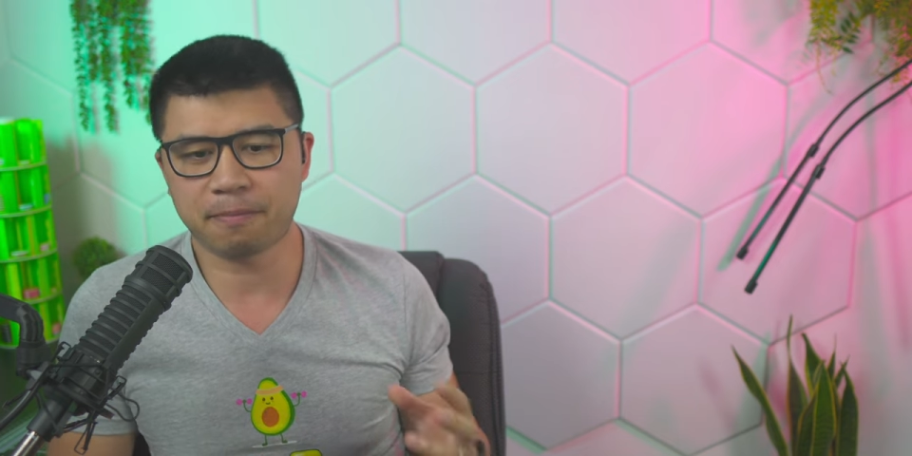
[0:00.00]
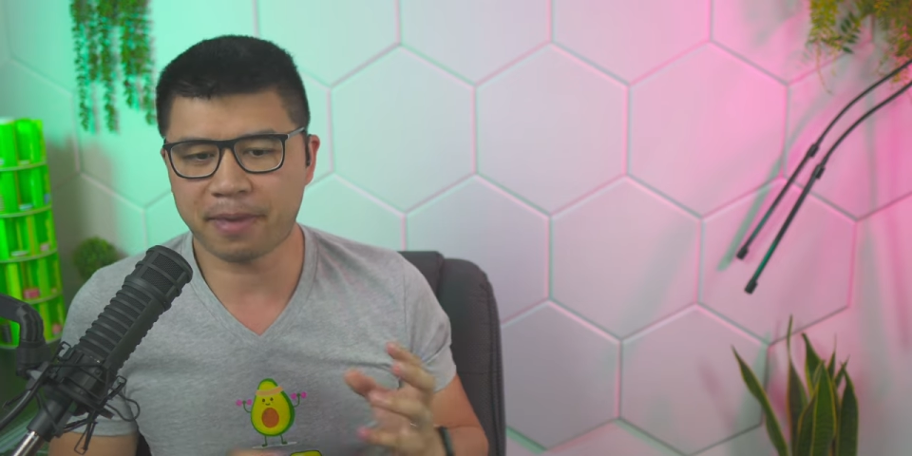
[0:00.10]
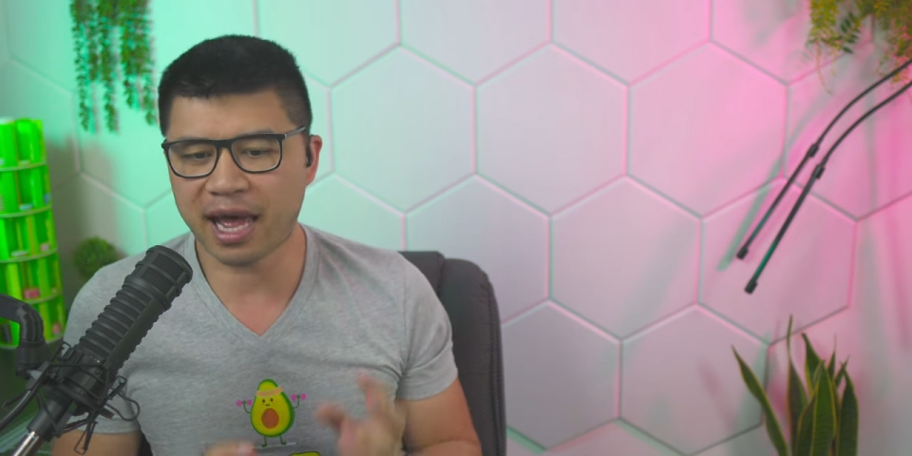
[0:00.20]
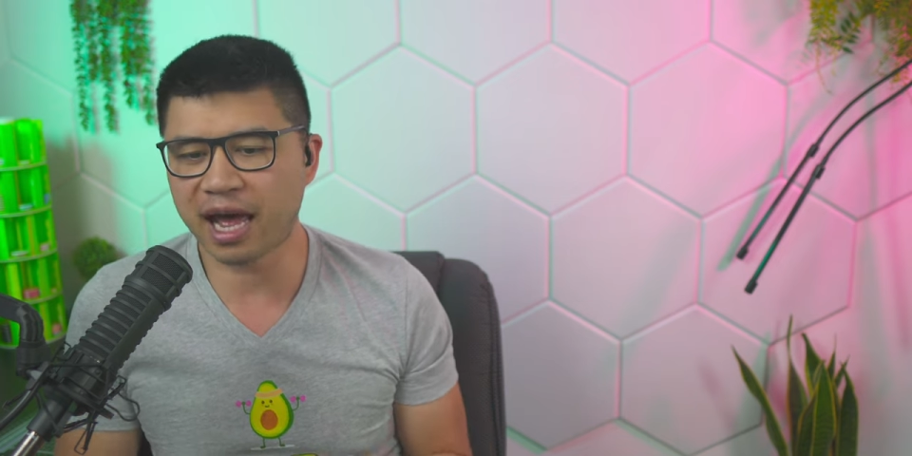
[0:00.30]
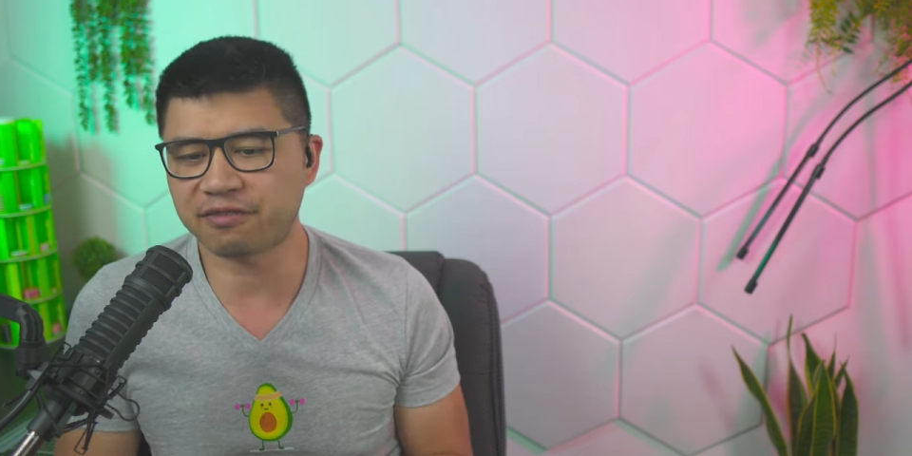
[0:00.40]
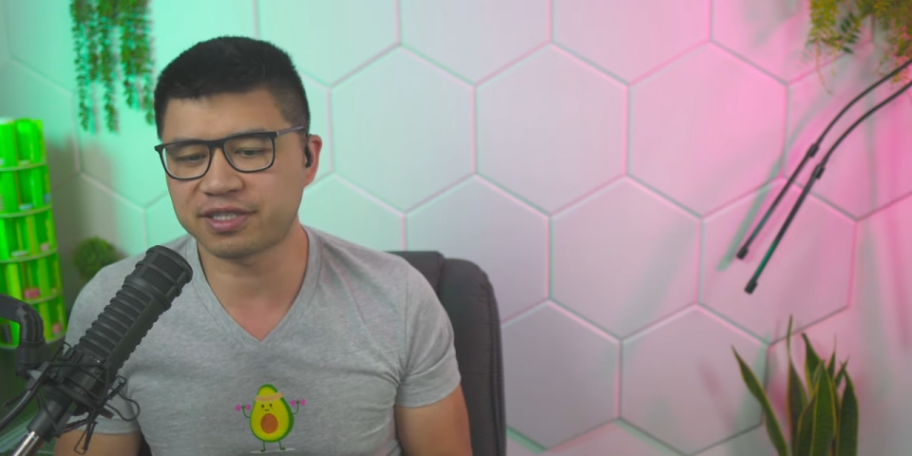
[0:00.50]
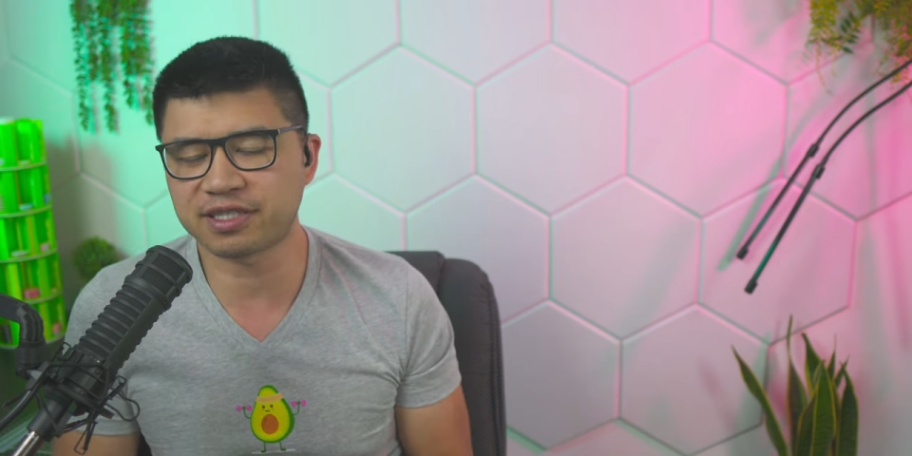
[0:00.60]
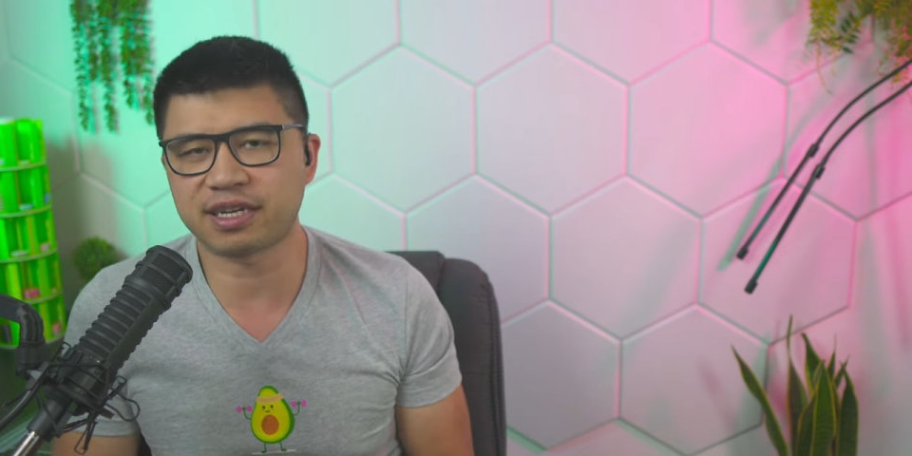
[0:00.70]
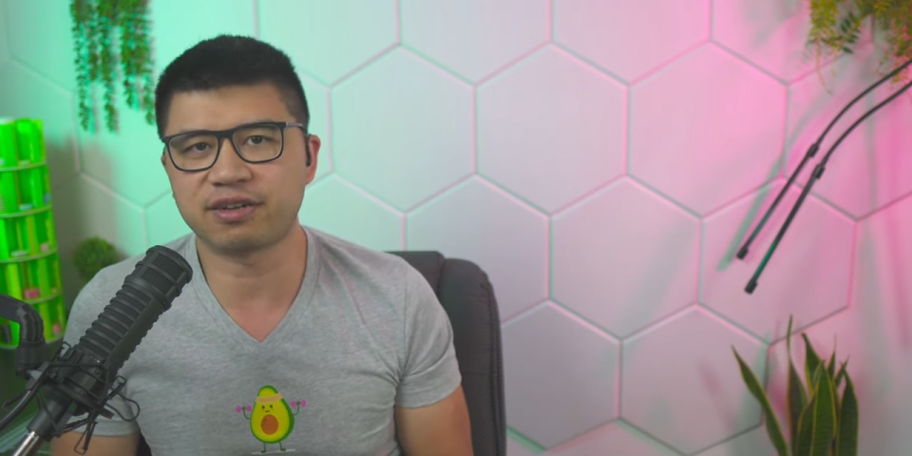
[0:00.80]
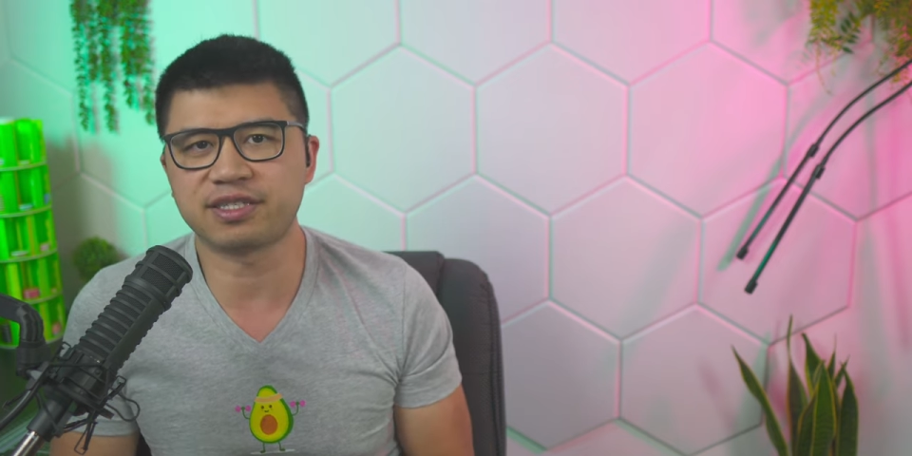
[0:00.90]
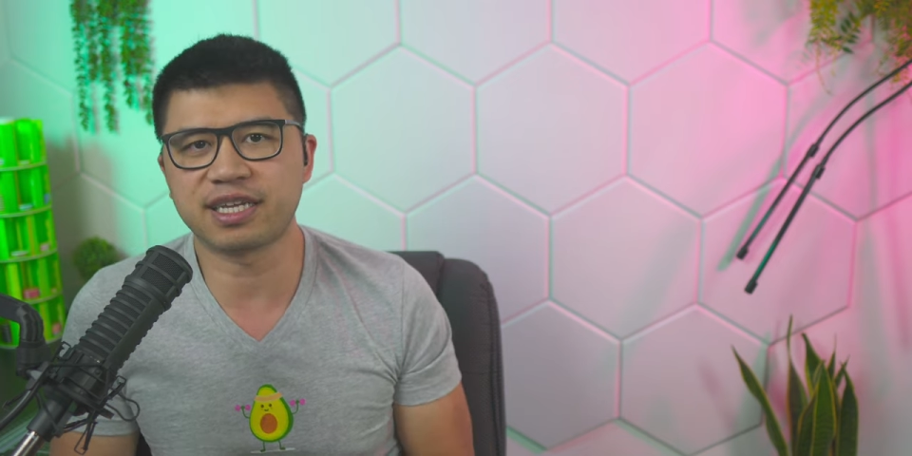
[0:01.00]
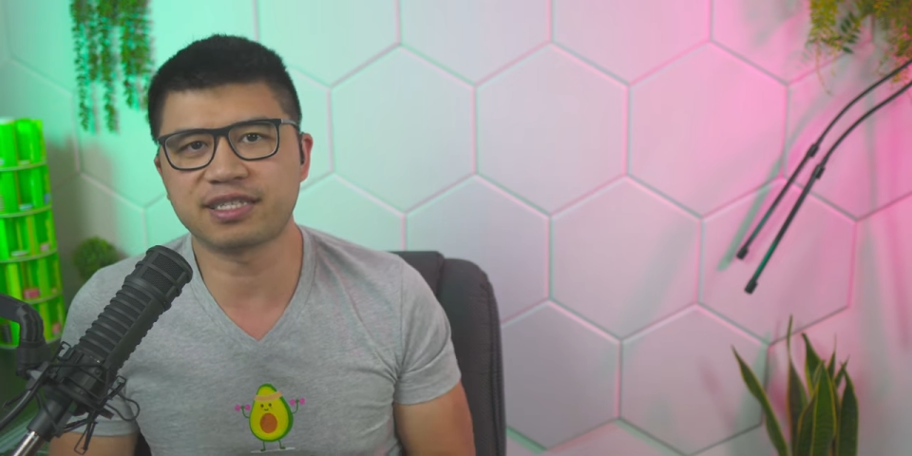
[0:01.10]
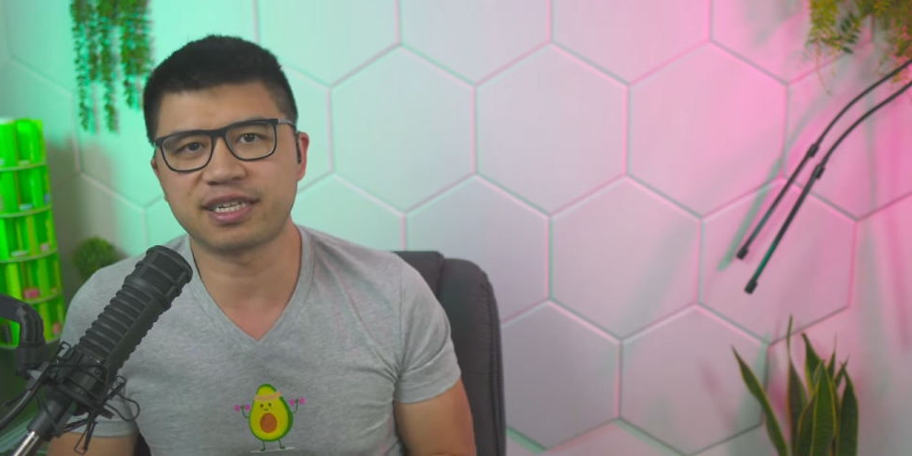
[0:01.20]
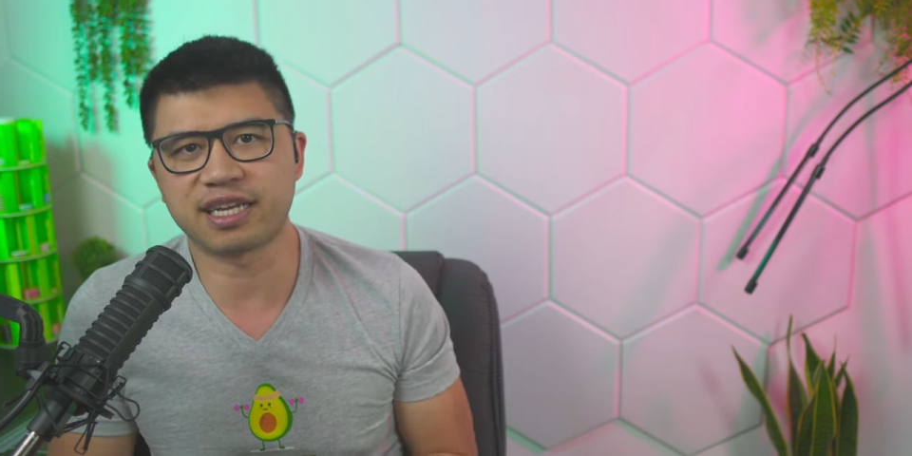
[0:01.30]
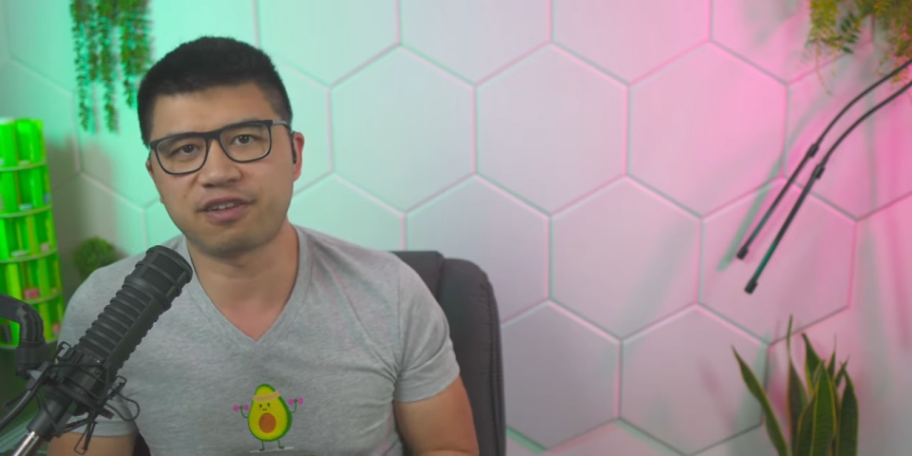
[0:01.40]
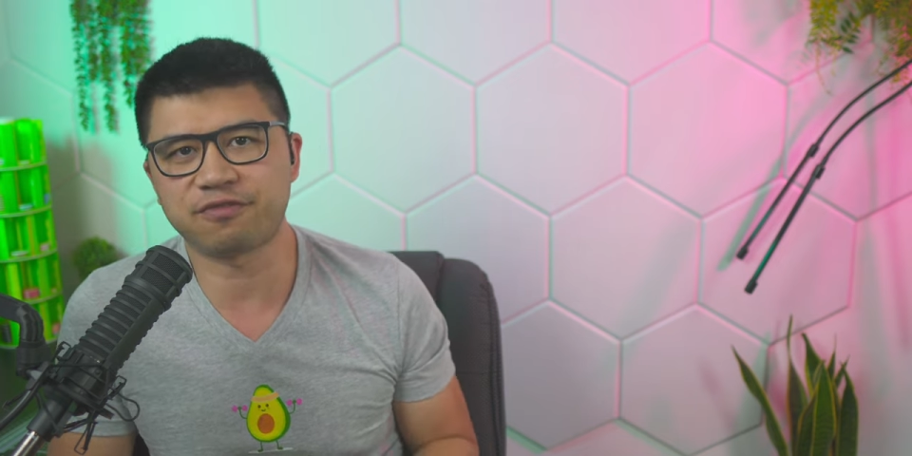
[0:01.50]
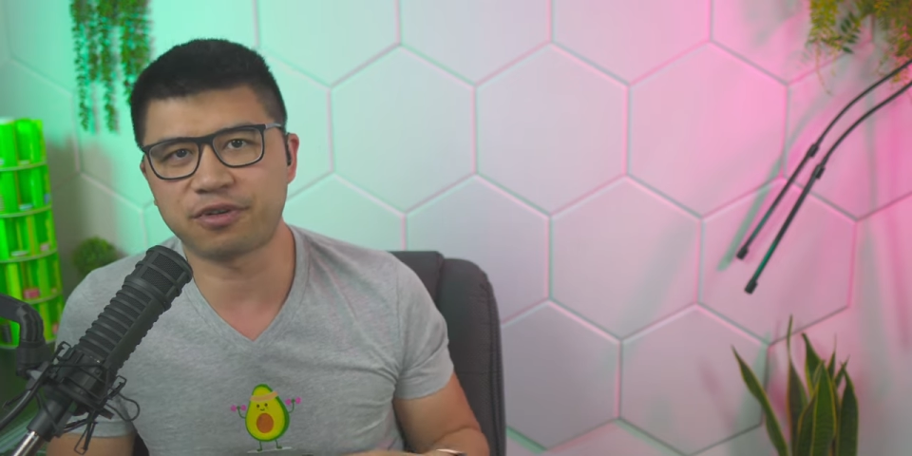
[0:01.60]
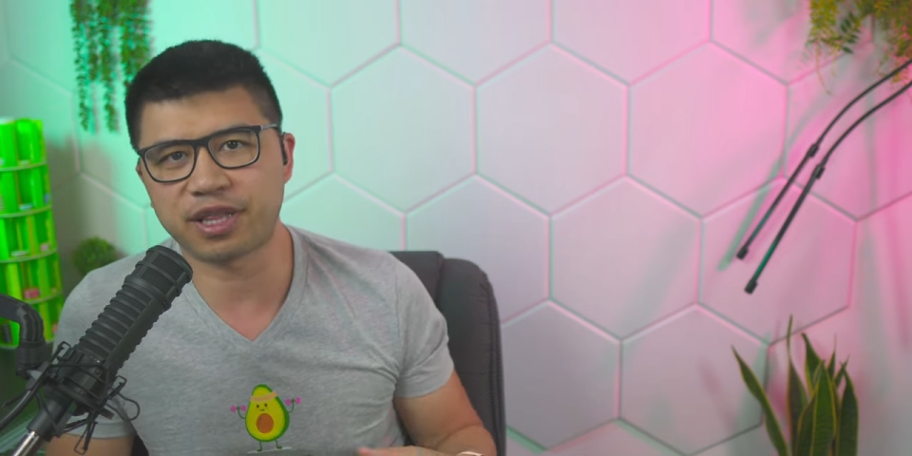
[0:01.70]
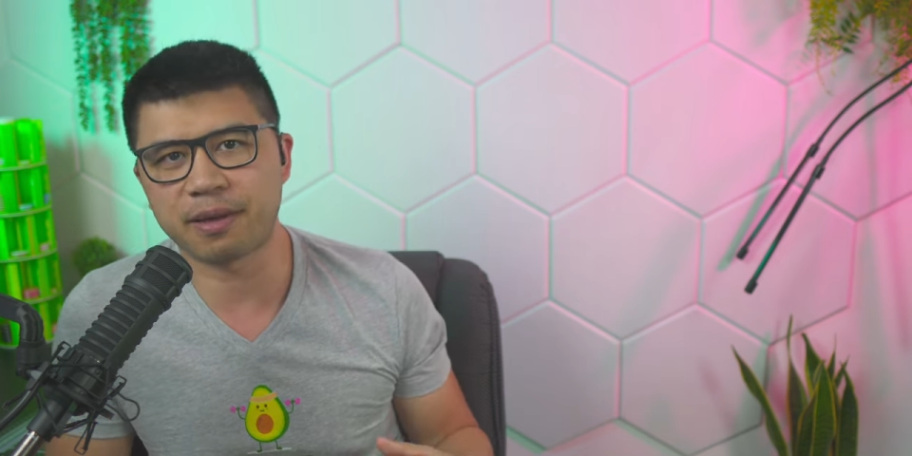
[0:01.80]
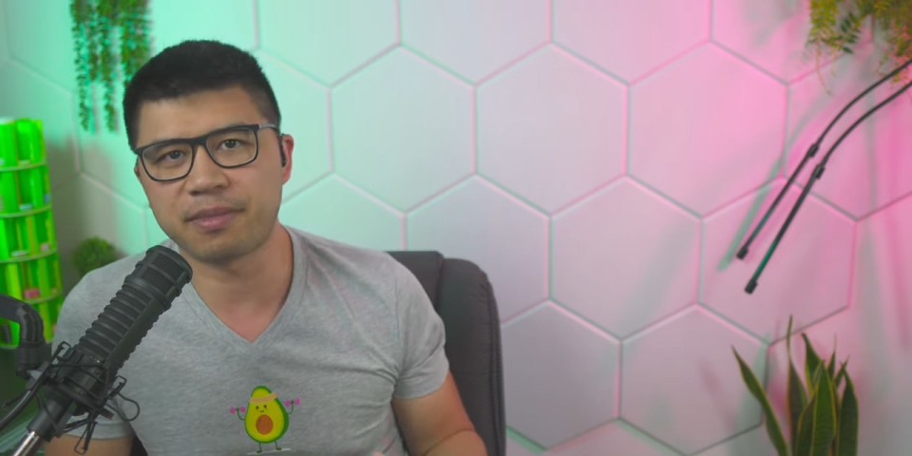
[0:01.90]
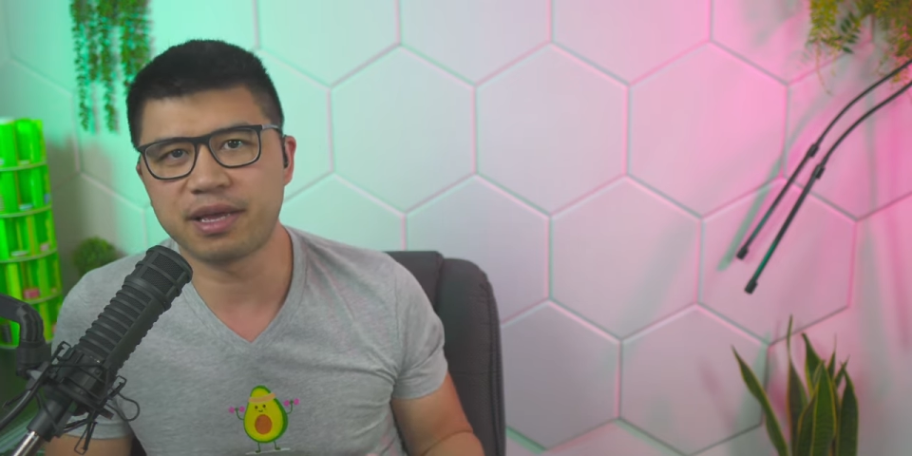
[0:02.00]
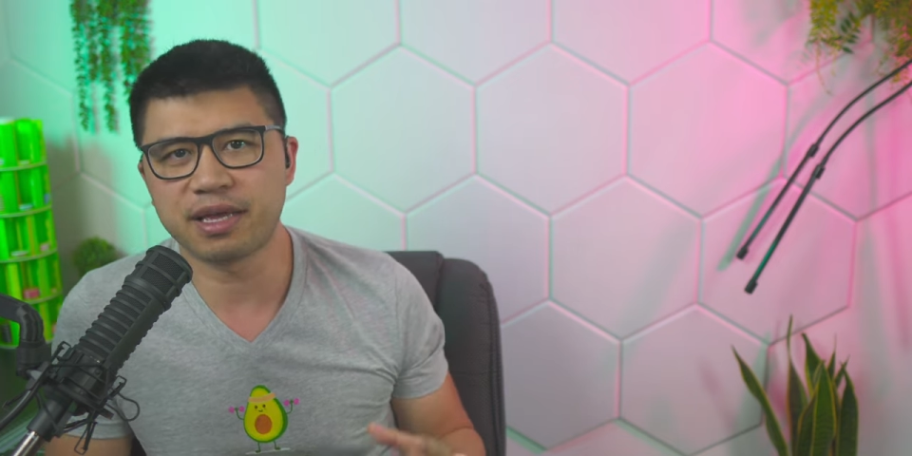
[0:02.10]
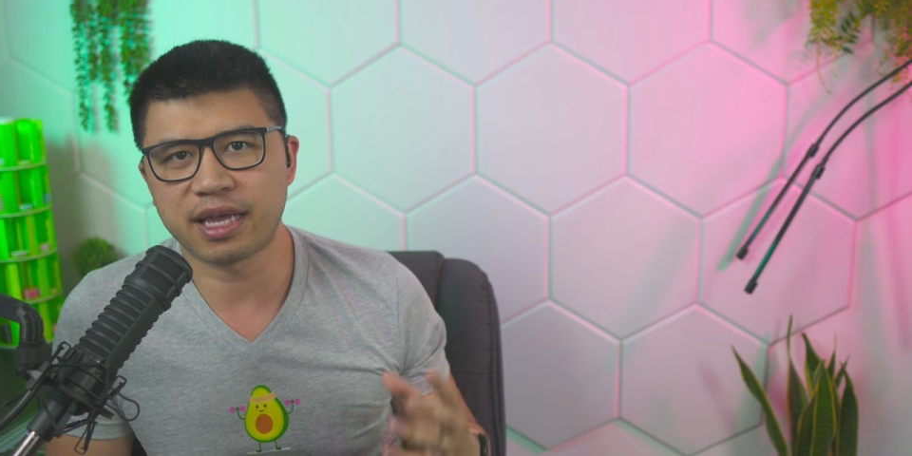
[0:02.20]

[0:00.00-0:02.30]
paths that are designated for them,